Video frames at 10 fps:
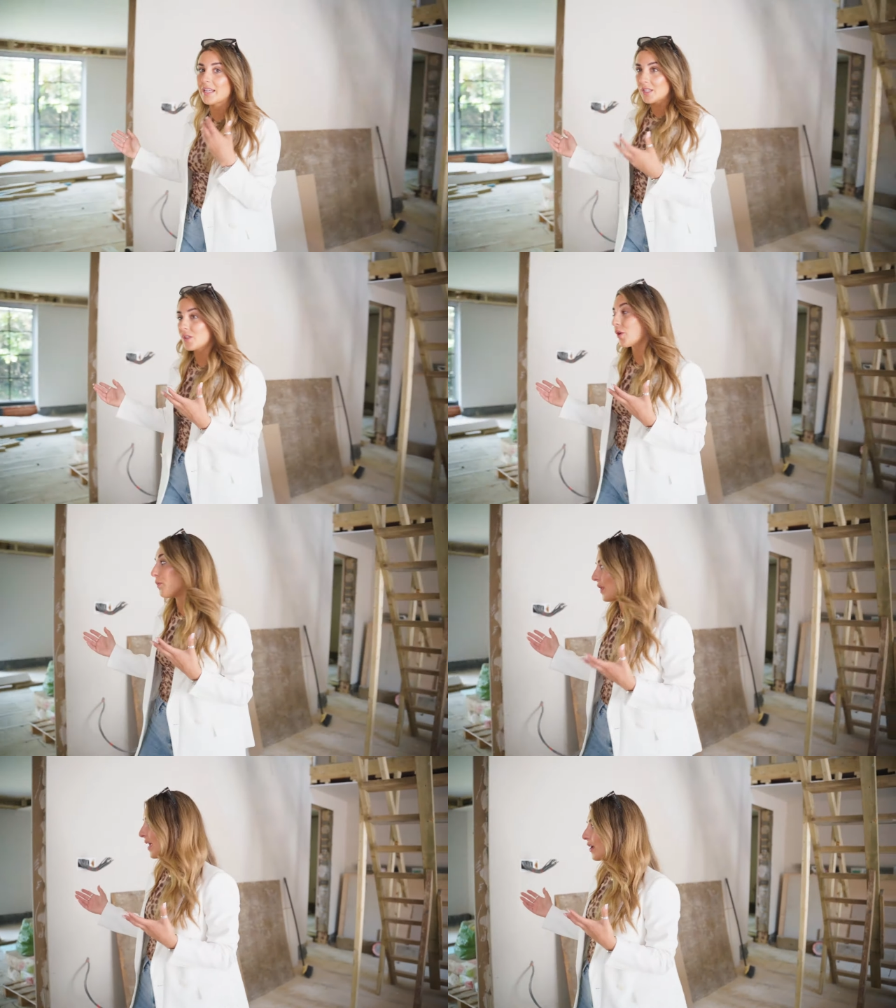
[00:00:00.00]
isn't so
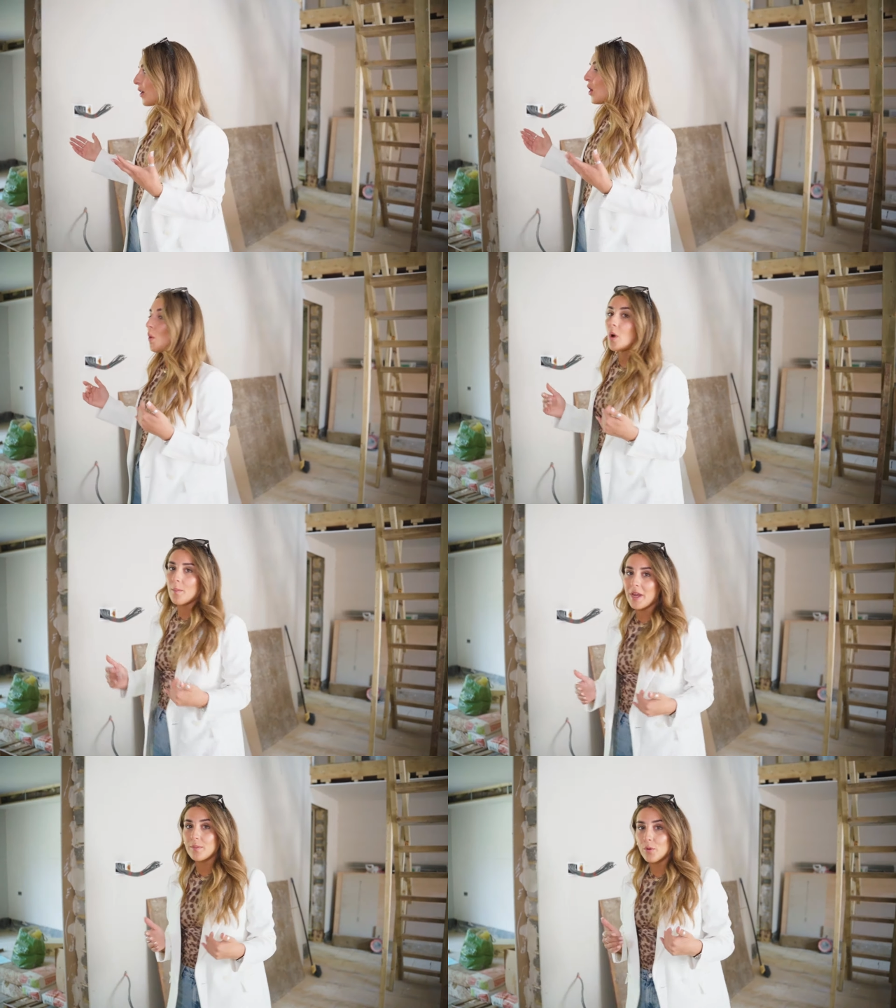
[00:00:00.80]
big, what
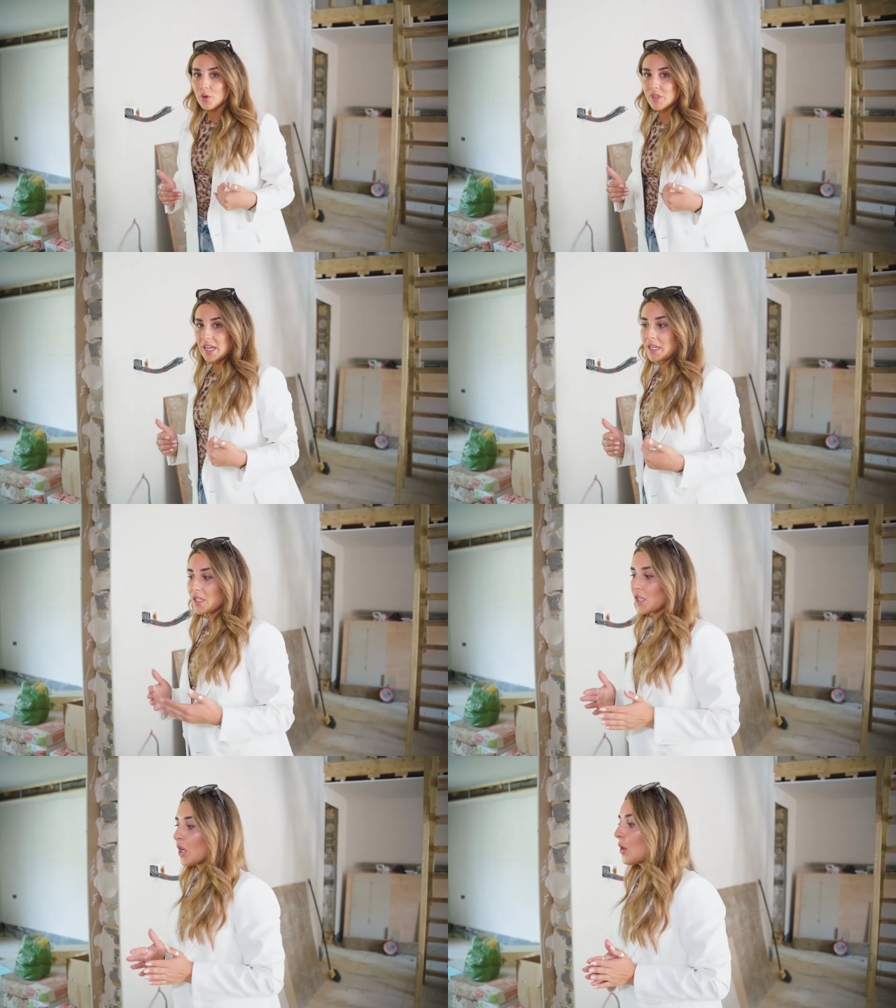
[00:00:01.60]
made more
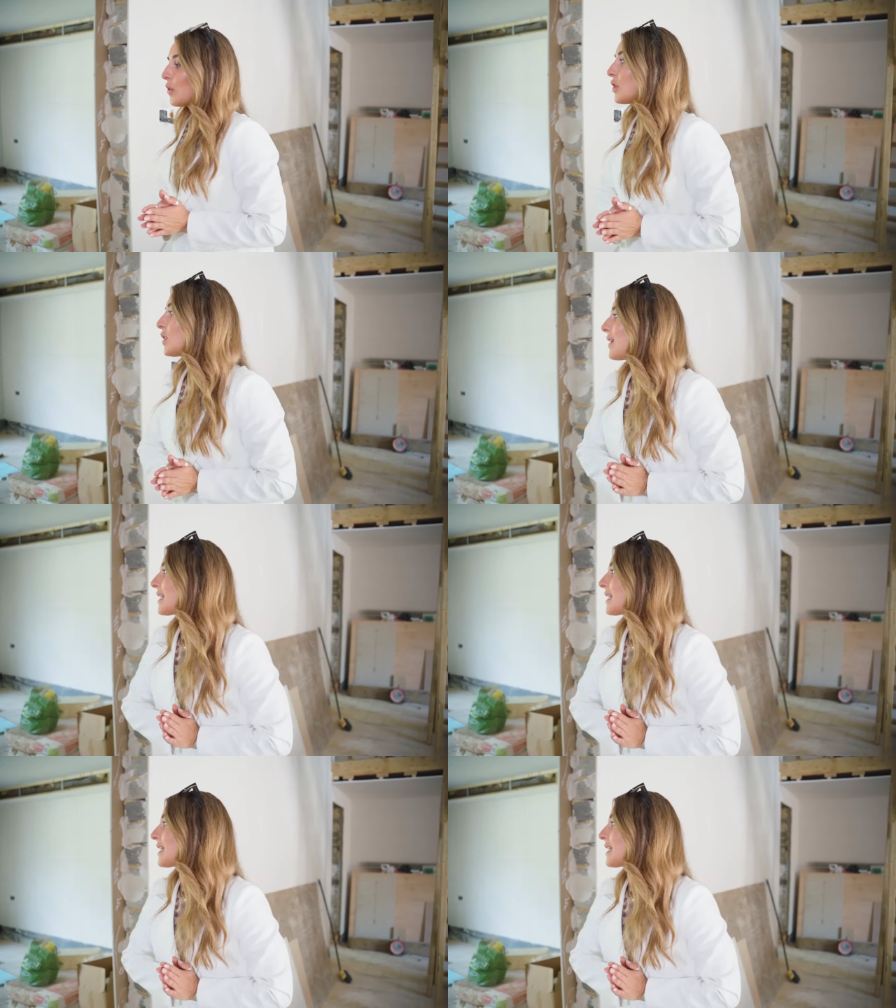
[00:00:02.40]
sense was to